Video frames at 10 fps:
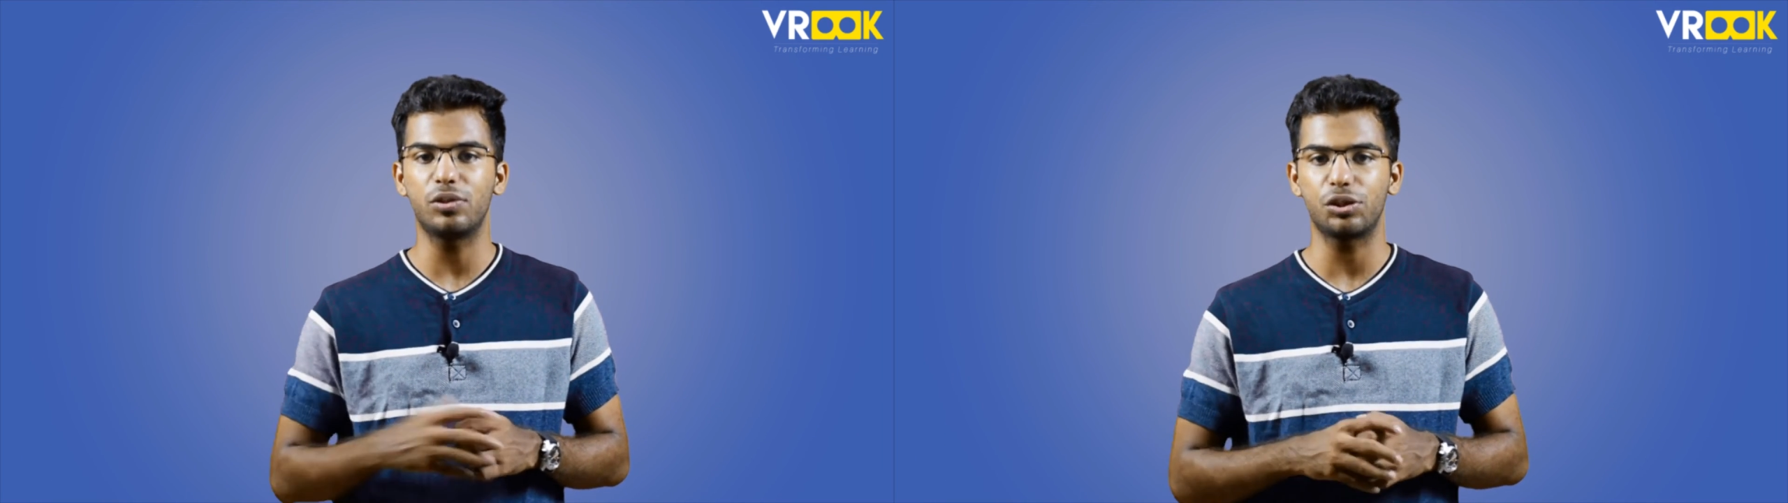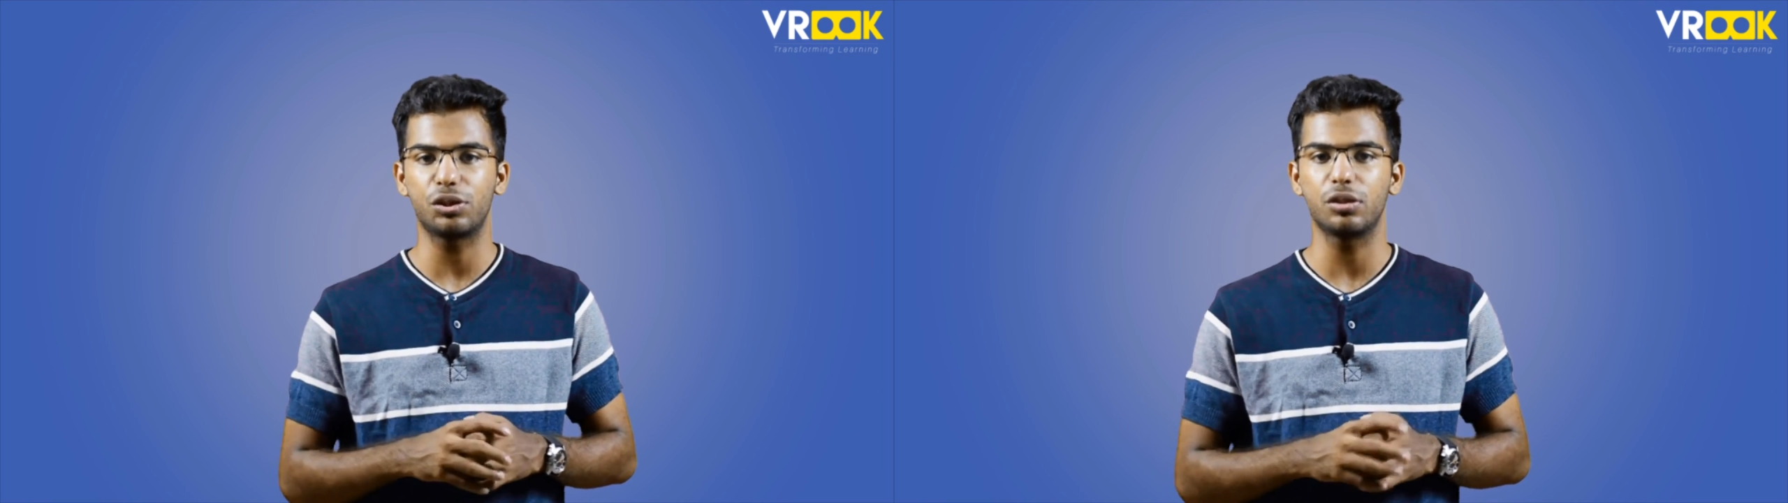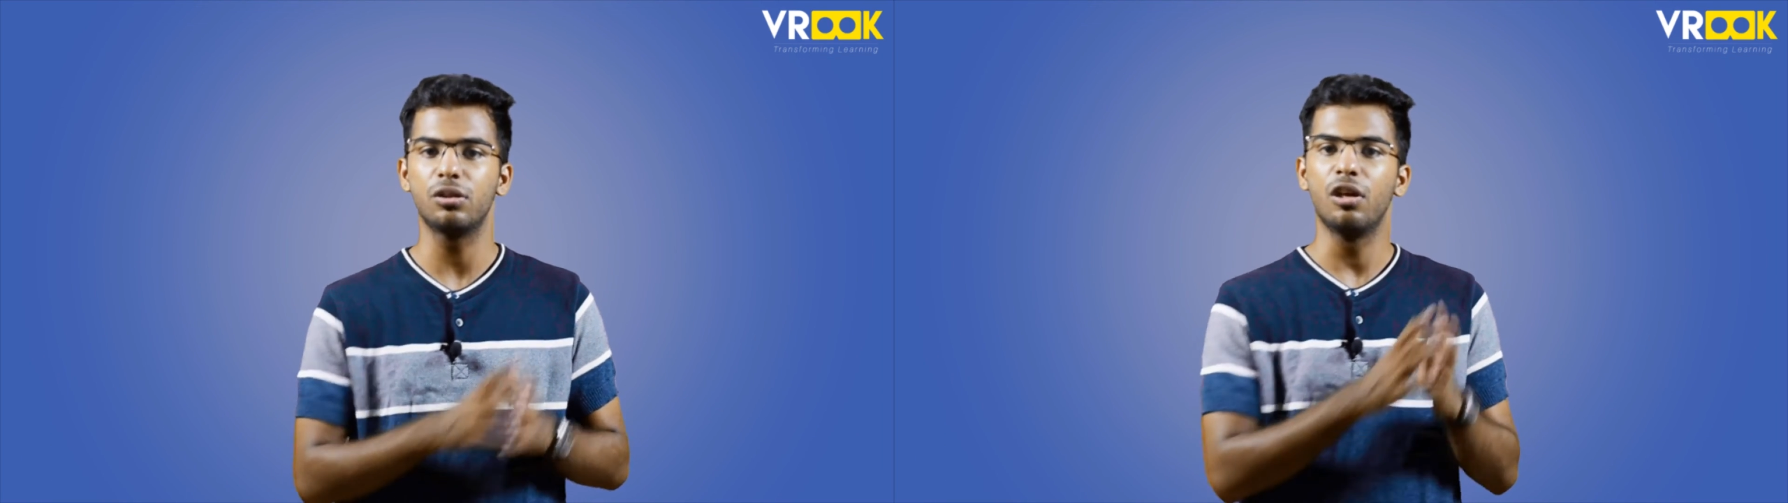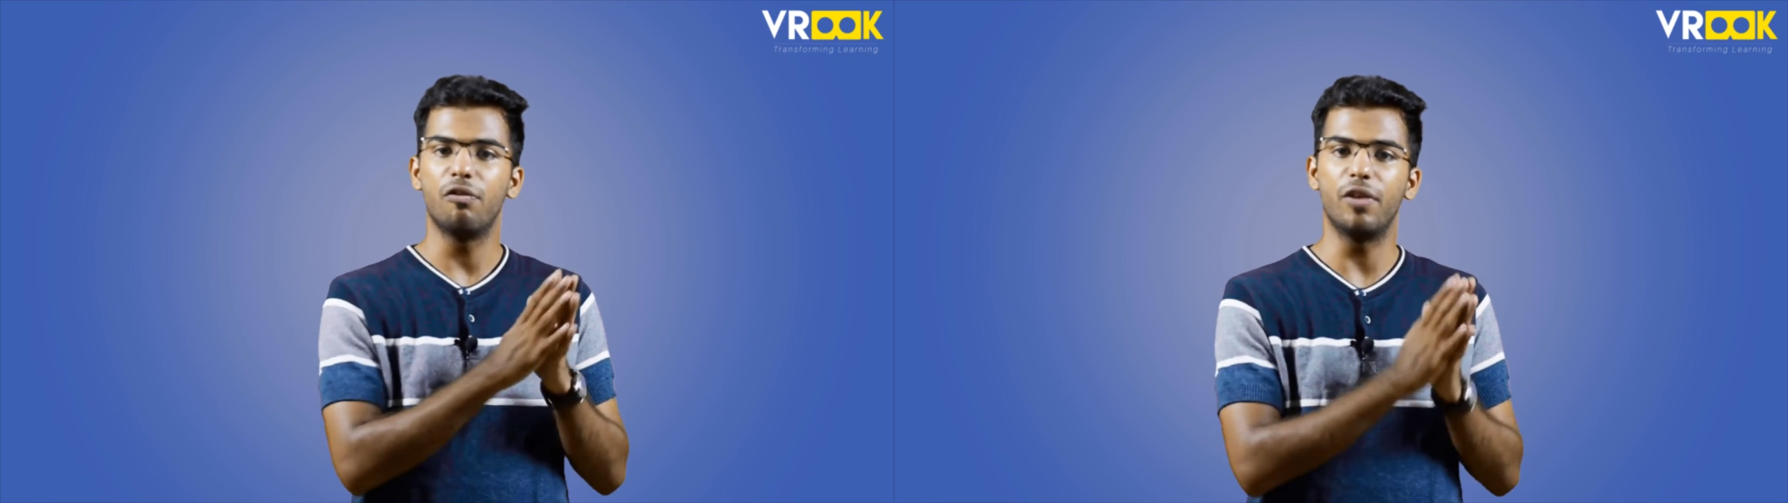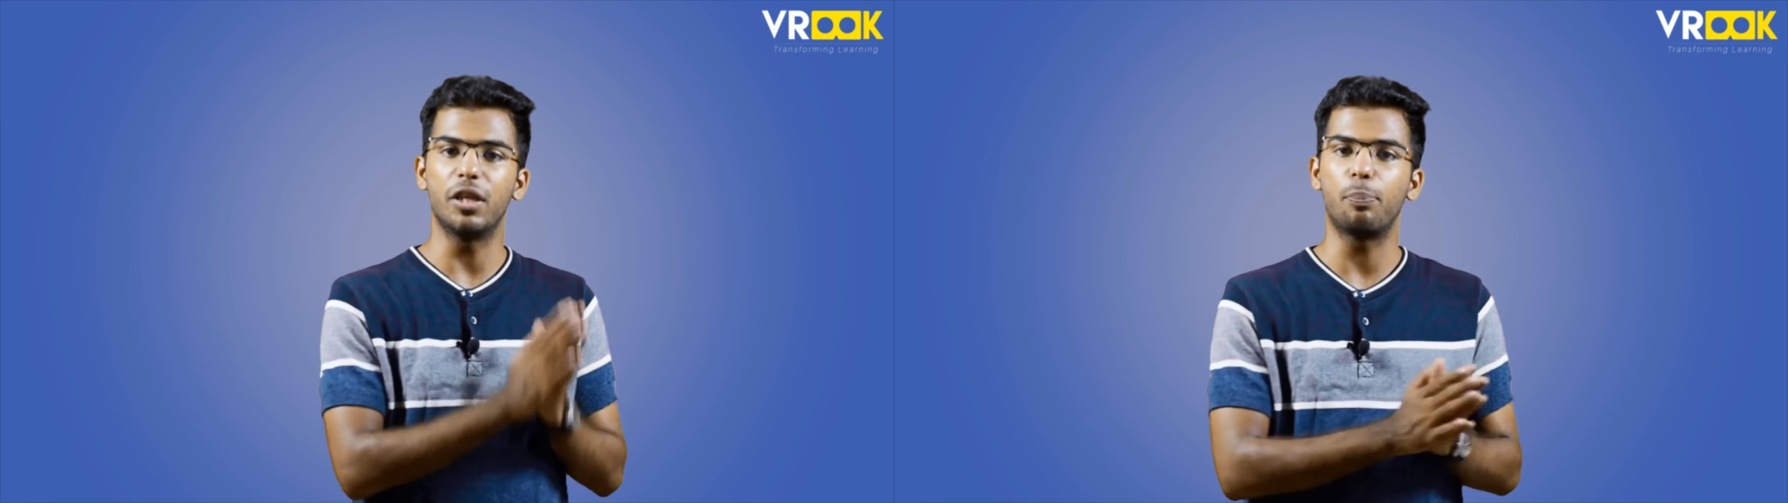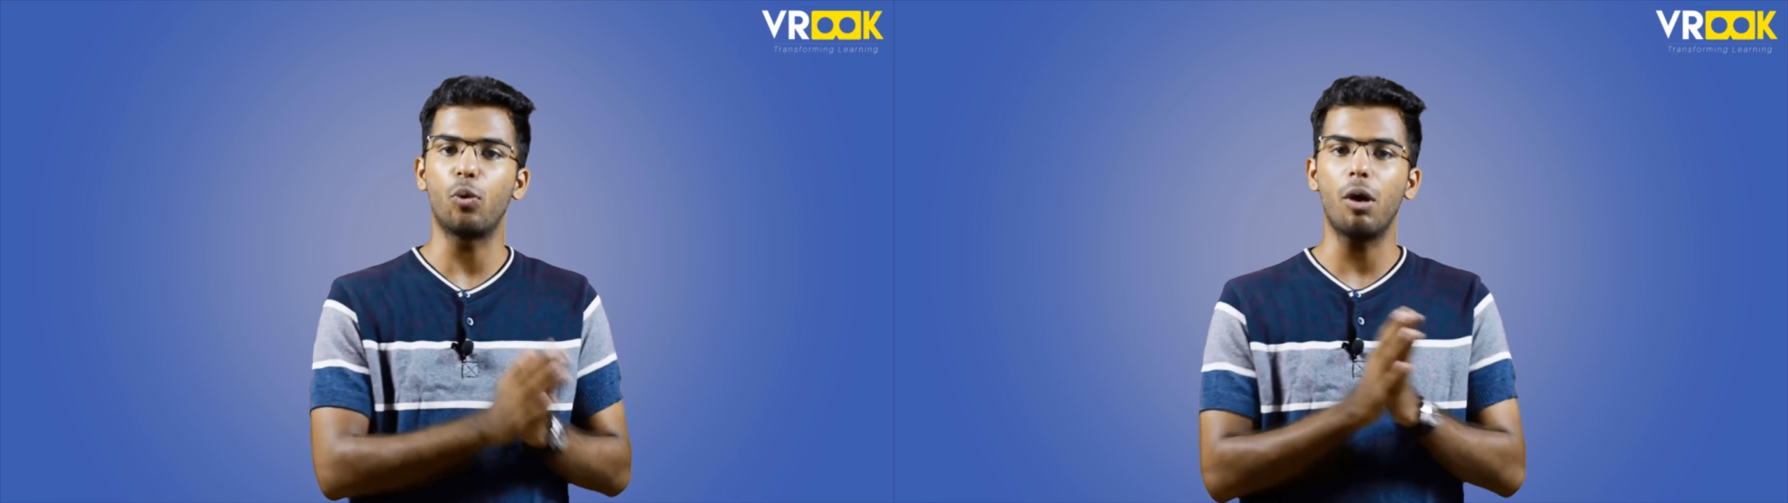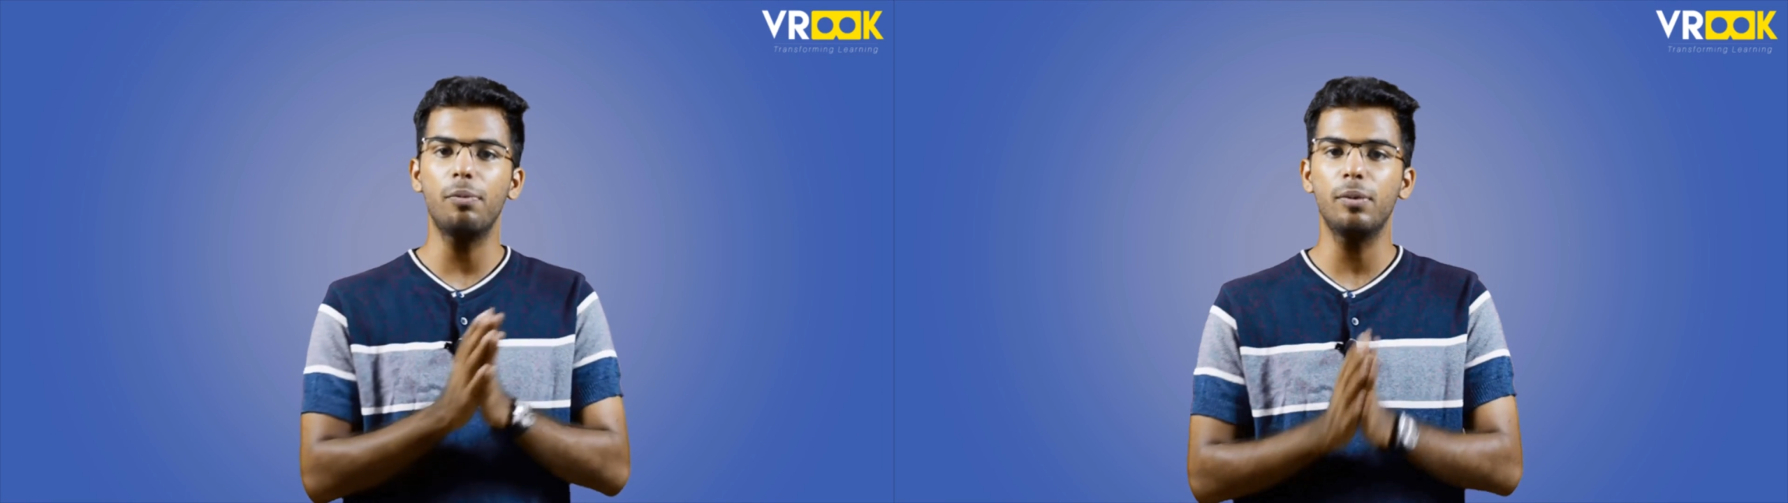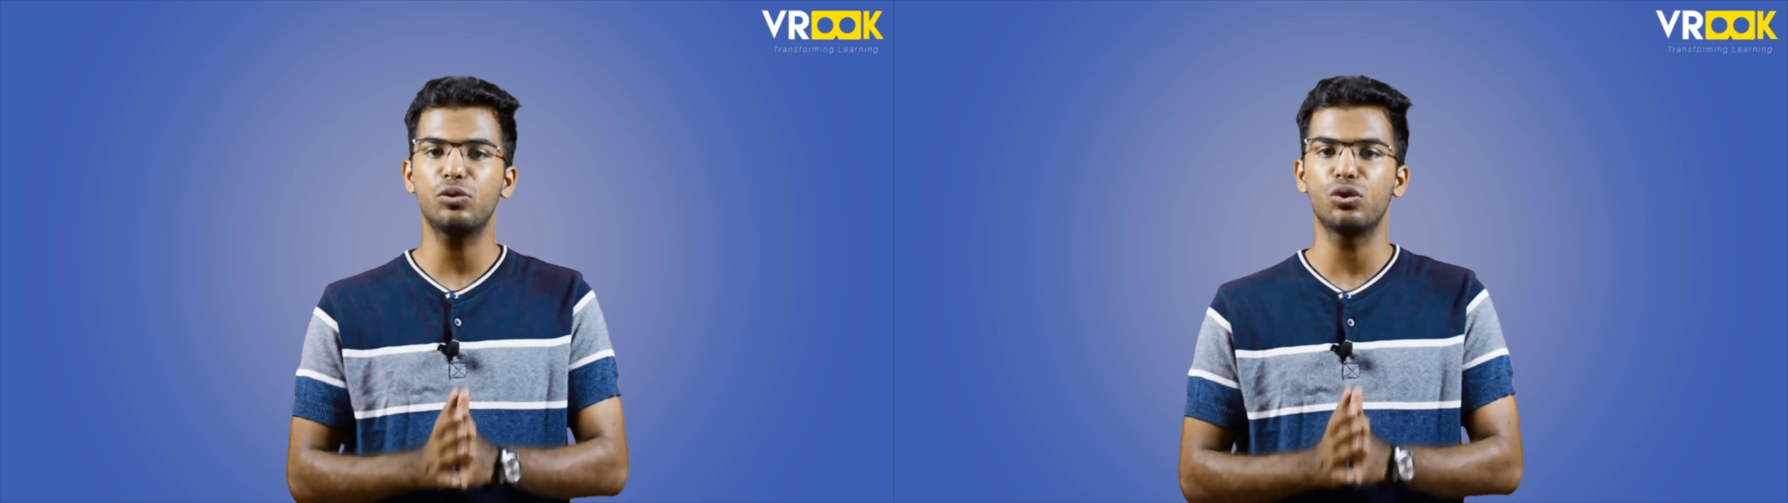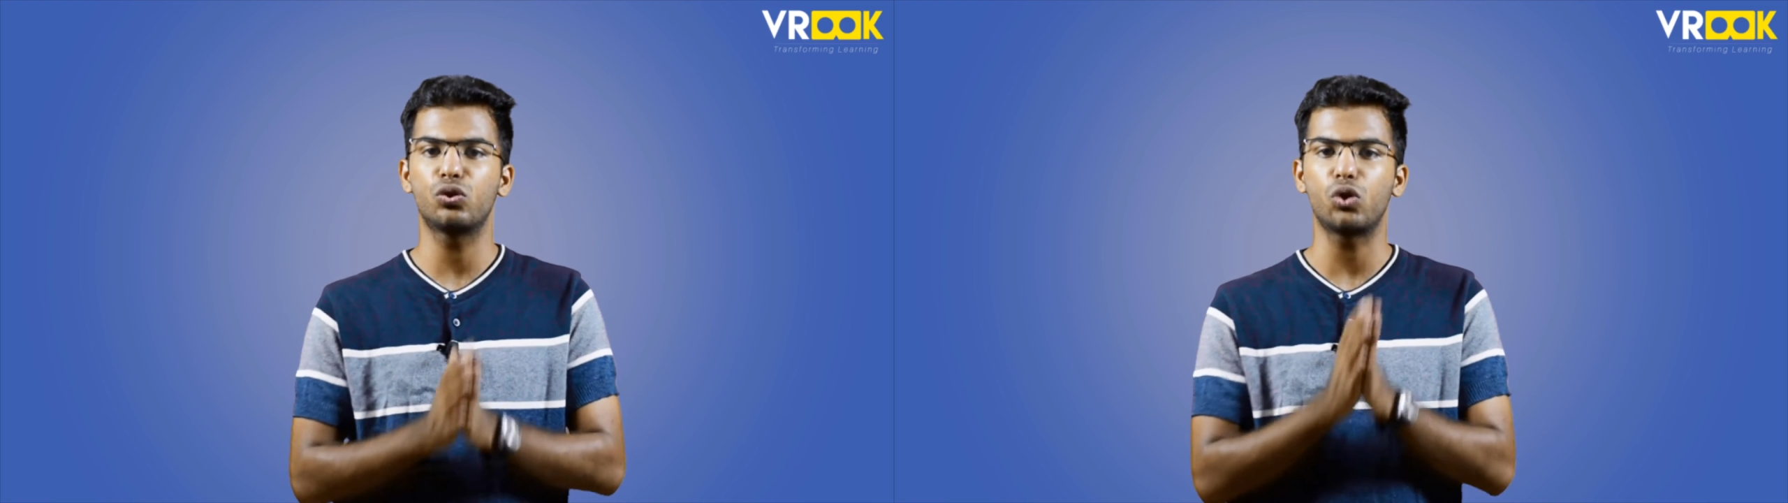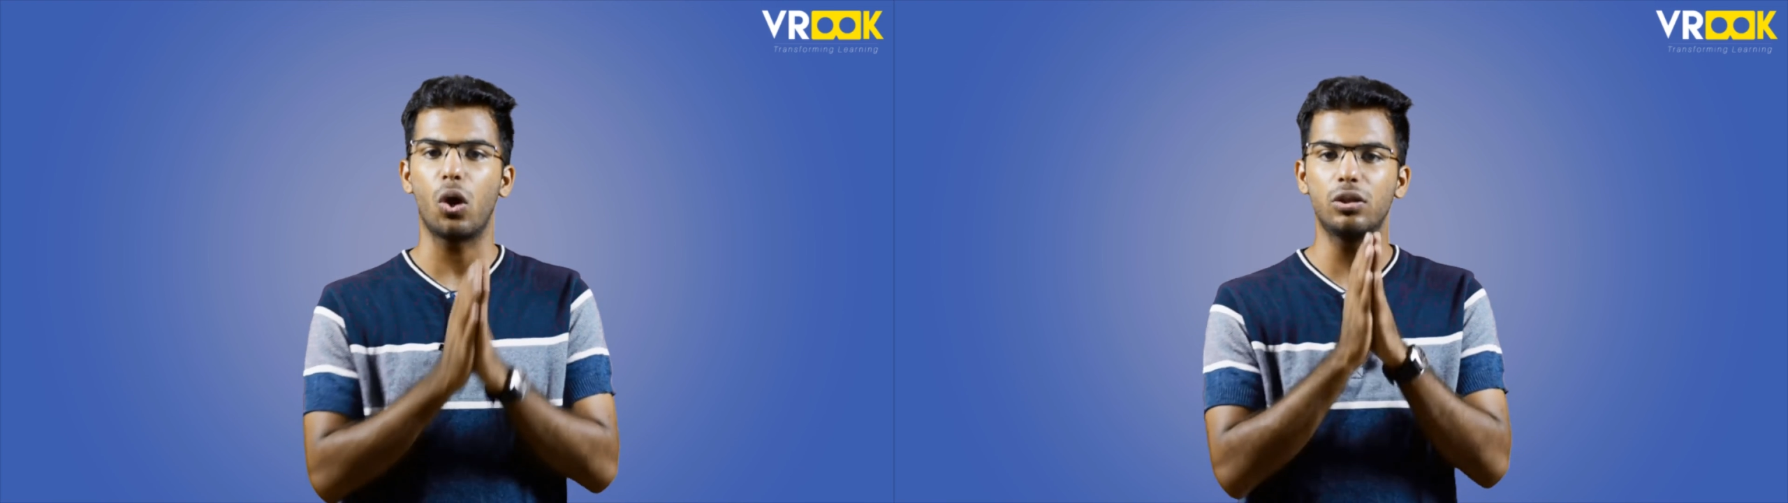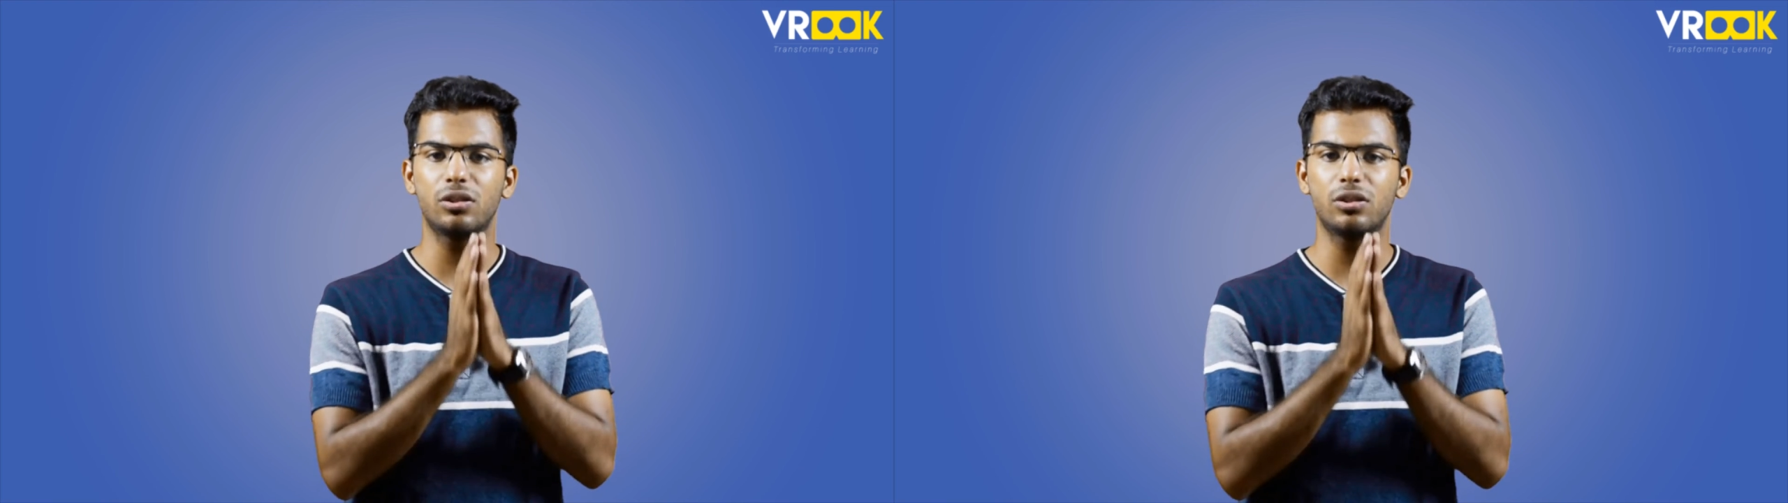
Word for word: section where the problems are solved